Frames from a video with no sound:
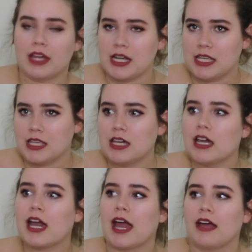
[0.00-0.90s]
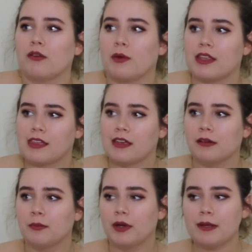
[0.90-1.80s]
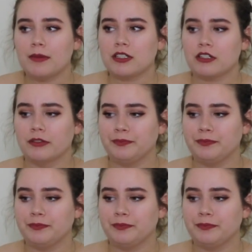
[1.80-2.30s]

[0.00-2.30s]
anything and with pretty much